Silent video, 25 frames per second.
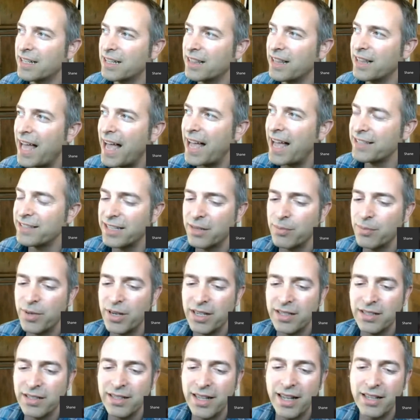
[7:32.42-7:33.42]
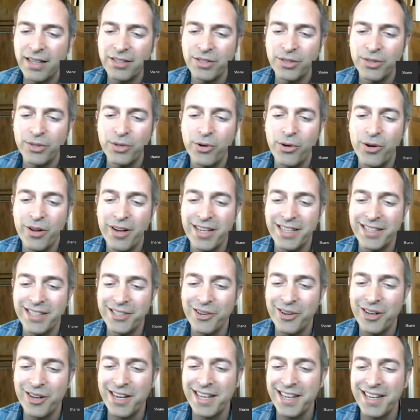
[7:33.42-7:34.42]
and classic, but it's not too
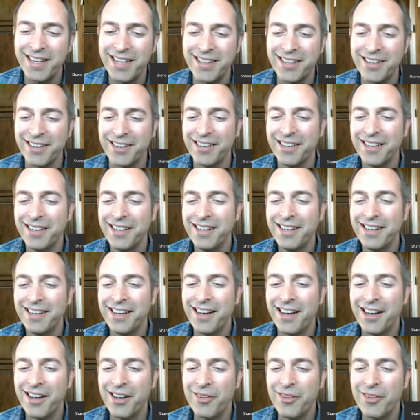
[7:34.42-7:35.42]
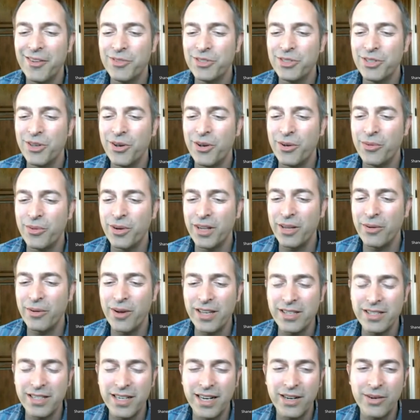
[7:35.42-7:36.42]
hoity-toity either. So it really
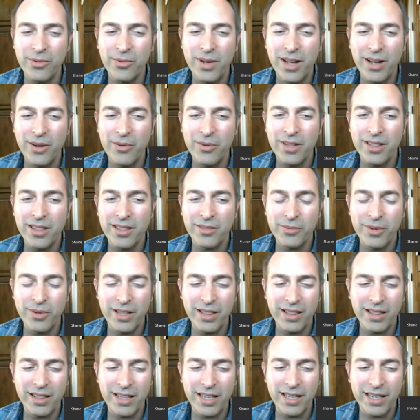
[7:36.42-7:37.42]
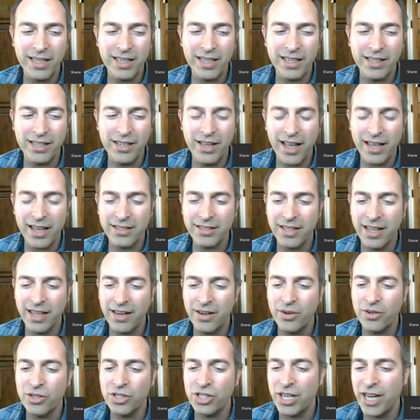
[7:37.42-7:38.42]
resonated well with the guests
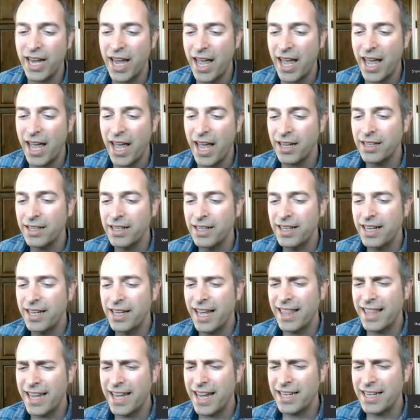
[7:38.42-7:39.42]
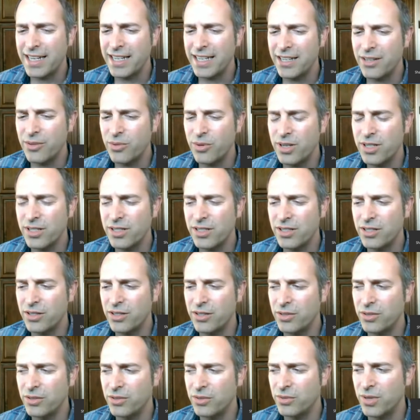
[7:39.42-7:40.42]
on Oceania, and the idea was
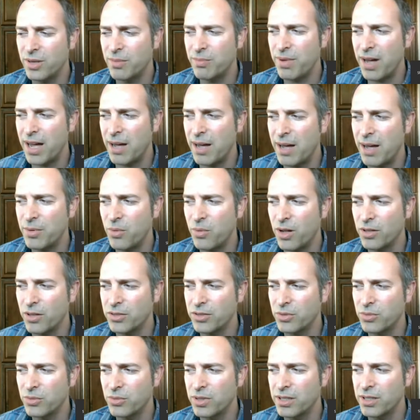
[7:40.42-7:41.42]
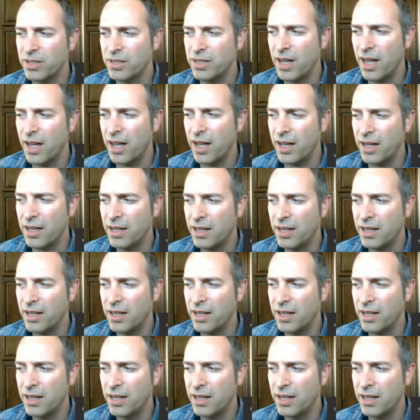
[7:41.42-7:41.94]
when Bob and Walter would,